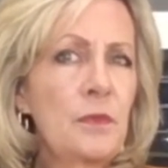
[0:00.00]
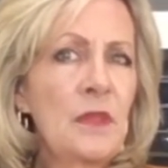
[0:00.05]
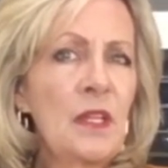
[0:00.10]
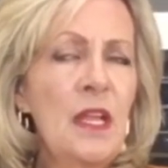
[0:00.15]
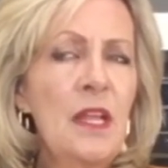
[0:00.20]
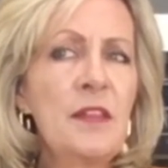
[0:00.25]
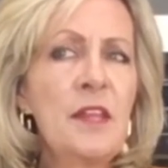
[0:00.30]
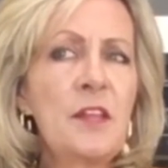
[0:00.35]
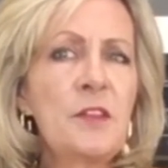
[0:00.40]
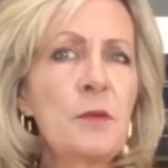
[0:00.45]

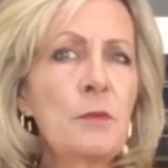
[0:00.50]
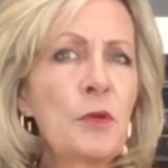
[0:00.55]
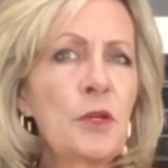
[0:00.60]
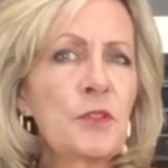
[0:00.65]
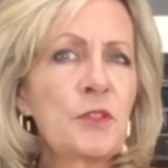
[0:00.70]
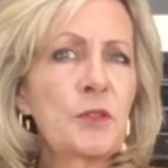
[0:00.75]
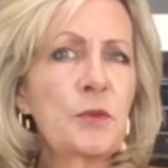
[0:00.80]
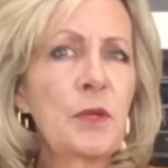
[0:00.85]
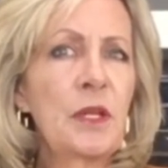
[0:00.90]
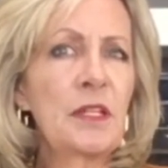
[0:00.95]
And then the
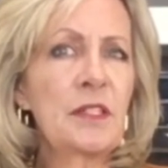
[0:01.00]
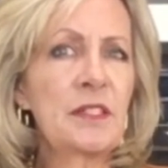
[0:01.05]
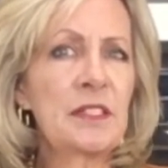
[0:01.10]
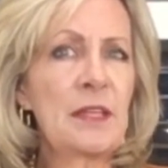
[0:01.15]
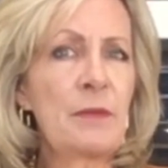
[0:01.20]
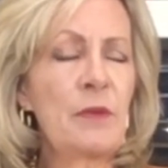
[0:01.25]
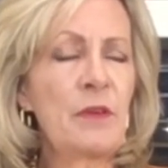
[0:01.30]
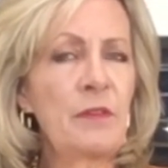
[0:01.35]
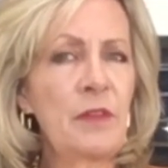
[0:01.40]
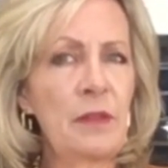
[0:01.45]
mozzarella,
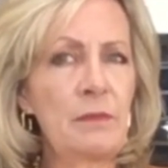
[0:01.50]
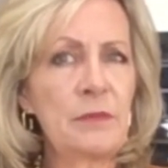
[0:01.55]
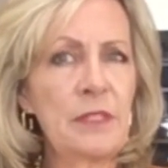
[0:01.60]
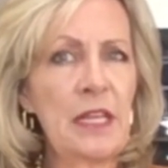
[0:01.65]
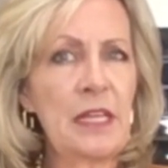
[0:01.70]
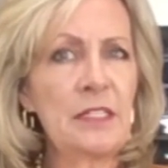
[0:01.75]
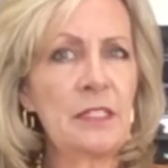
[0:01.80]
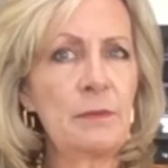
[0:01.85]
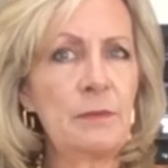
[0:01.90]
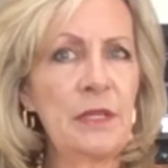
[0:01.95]
some of them
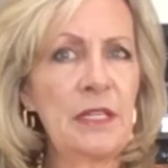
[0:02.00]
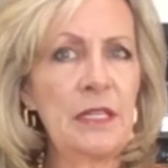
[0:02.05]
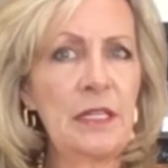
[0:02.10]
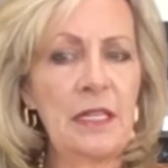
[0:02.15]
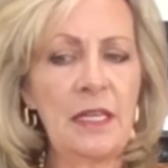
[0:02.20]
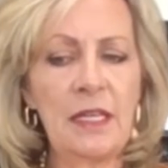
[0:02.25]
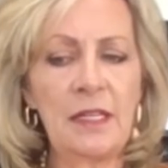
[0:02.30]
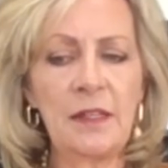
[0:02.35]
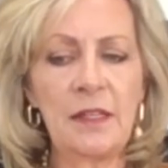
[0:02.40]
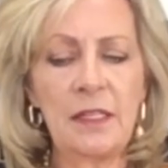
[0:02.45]
tend to be
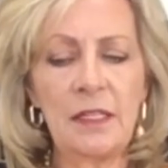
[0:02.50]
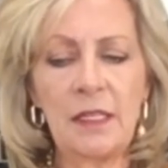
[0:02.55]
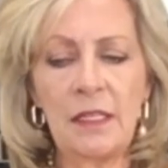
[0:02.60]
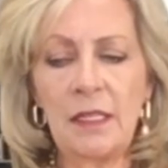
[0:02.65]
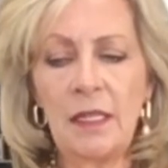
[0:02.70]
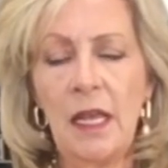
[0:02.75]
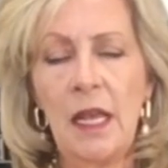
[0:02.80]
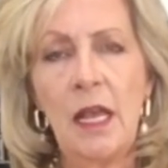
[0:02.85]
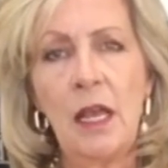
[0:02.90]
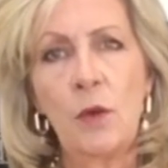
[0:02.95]

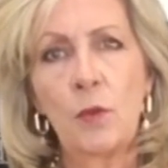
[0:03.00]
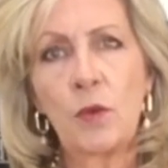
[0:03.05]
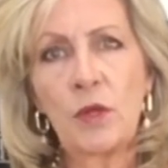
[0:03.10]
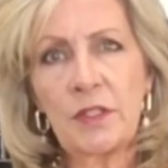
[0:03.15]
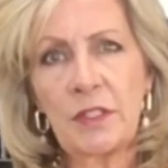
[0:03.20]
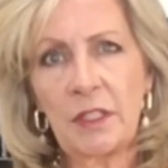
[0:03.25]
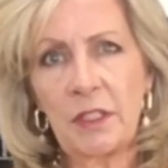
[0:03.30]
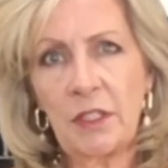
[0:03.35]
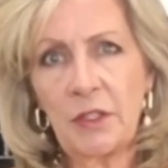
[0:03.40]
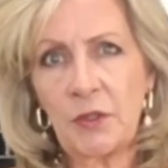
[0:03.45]
in where it's
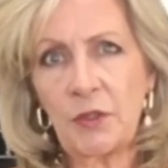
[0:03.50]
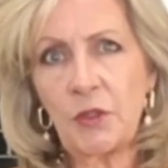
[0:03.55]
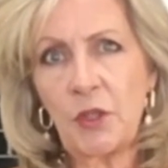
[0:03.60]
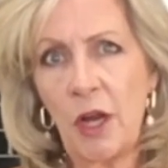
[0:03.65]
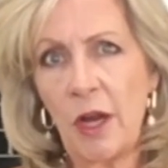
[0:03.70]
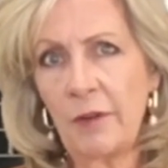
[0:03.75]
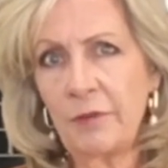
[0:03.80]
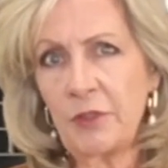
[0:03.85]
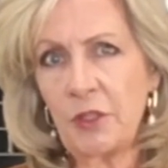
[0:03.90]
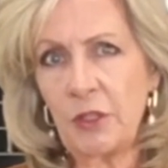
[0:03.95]
a little
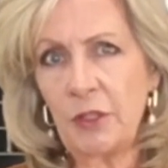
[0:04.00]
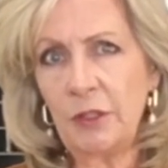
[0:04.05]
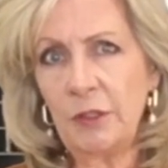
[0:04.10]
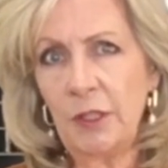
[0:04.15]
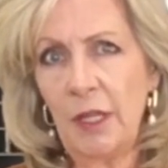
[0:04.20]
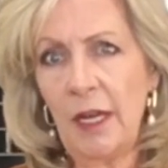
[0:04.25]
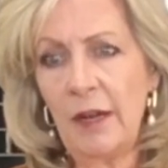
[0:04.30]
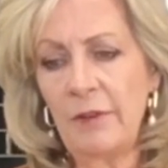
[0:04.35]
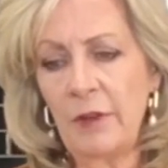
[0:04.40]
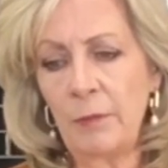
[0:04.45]
softer
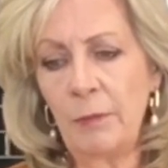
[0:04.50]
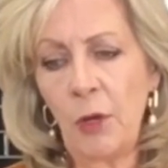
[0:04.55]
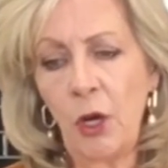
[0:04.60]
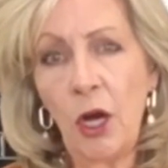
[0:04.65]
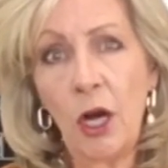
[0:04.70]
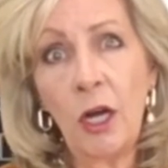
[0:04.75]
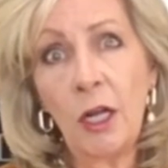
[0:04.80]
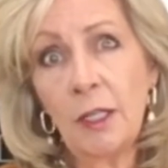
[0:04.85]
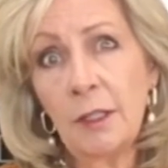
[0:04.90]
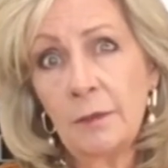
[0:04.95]
of a
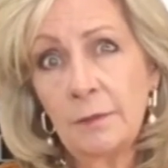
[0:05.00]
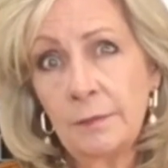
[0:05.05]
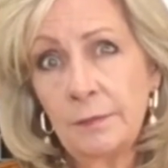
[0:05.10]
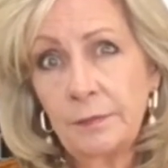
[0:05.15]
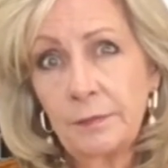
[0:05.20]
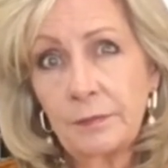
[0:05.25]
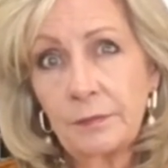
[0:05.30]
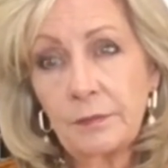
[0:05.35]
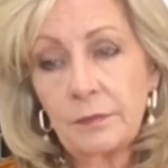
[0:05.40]
ball.